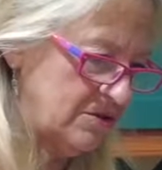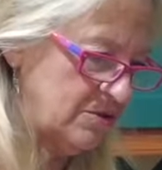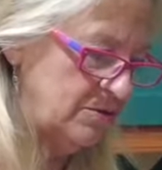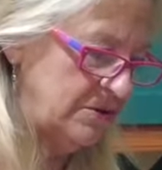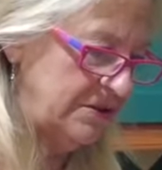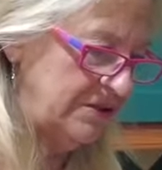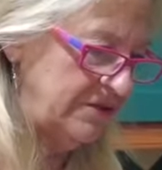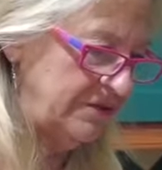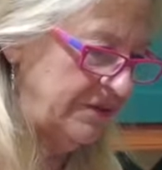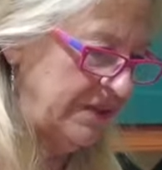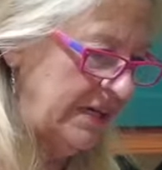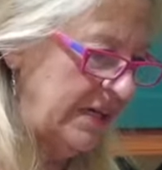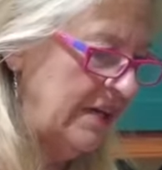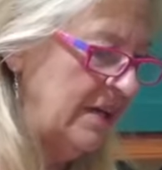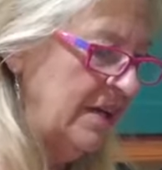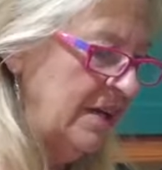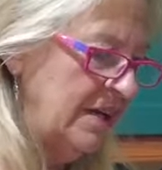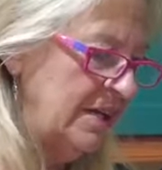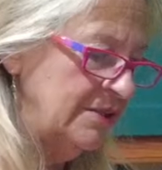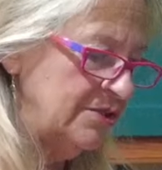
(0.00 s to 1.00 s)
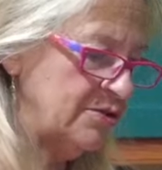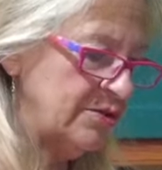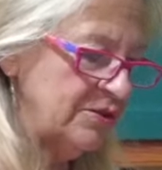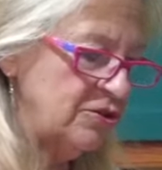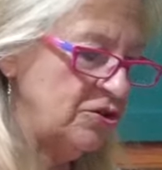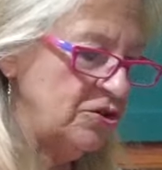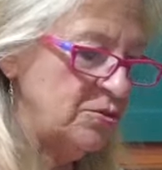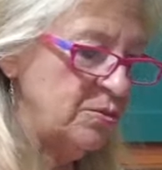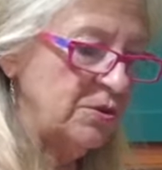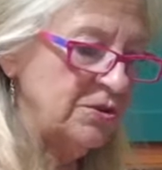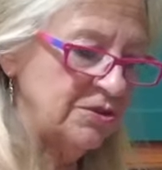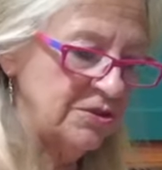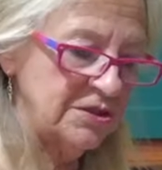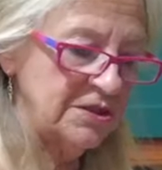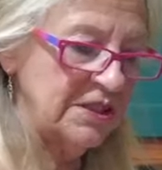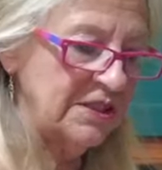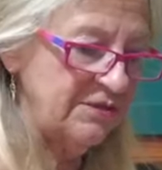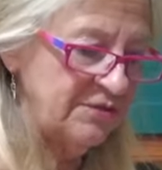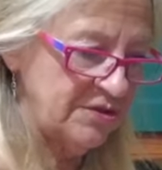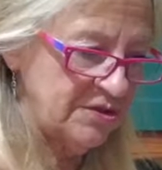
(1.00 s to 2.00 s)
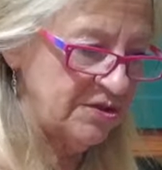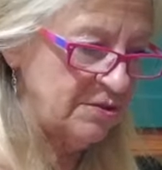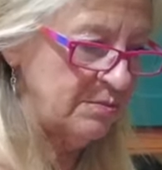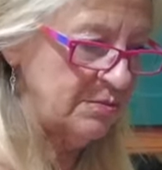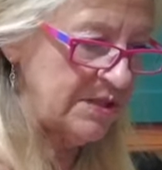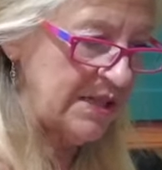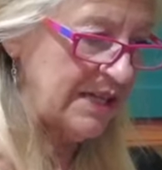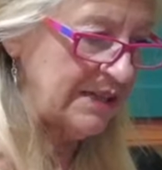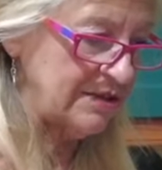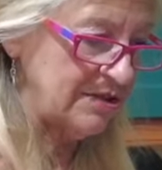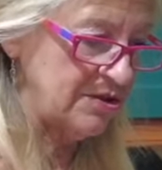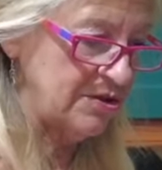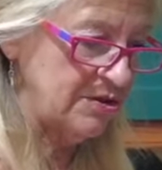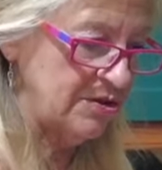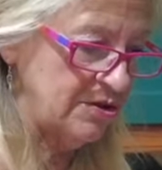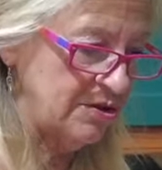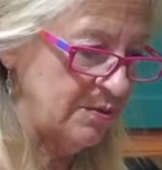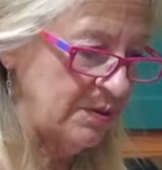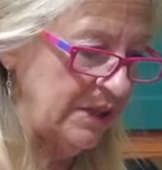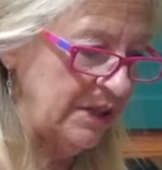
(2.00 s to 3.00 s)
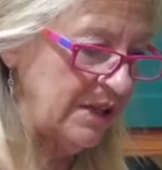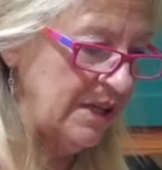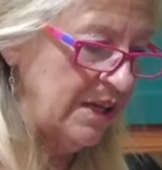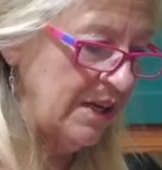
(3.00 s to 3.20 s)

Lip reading: going on there. So I just wanted to give some texture to it.